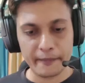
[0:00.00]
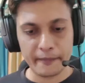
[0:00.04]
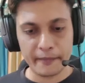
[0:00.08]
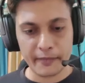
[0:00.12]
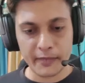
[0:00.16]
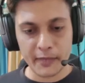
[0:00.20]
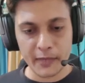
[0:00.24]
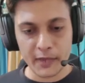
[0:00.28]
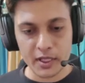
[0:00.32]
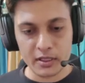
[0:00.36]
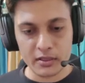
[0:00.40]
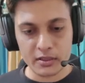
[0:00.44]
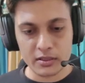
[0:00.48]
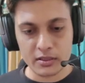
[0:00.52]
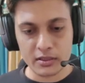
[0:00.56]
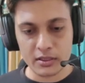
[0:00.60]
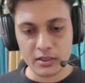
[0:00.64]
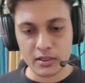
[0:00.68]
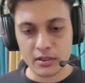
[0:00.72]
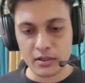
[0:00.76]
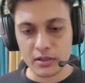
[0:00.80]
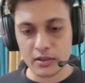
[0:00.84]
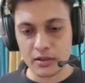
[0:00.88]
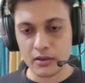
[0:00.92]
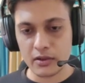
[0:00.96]

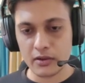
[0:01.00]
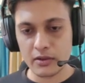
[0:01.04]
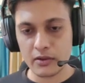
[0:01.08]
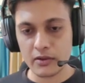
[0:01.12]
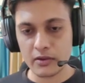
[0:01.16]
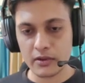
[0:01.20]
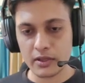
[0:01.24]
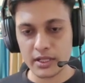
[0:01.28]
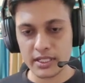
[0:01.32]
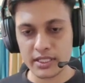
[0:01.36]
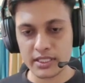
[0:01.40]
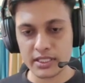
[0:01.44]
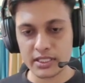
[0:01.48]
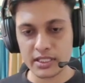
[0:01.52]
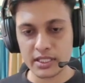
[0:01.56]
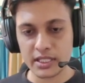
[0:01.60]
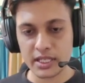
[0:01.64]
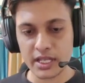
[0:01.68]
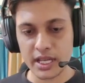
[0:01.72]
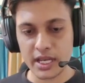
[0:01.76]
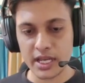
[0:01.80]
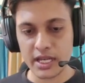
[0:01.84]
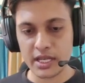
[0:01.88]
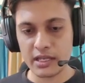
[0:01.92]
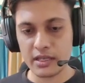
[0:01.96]
So let's create
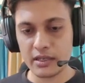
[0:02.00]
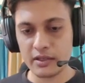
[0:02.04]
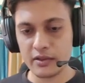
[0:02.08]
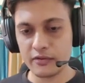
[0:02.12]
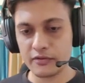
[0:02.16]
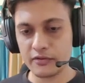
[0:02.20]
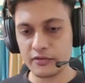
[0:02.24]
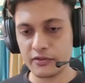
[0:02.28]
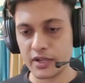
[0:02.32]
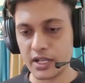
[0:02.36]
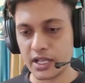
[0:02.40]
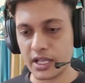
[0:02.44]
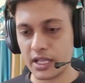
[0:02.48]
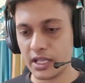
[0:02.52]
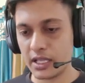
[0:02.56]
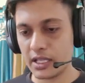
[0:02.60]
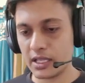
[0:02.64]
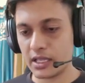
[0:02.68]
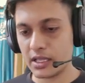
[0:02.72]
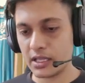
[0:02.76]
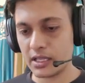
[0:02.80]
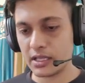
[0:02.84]
new file.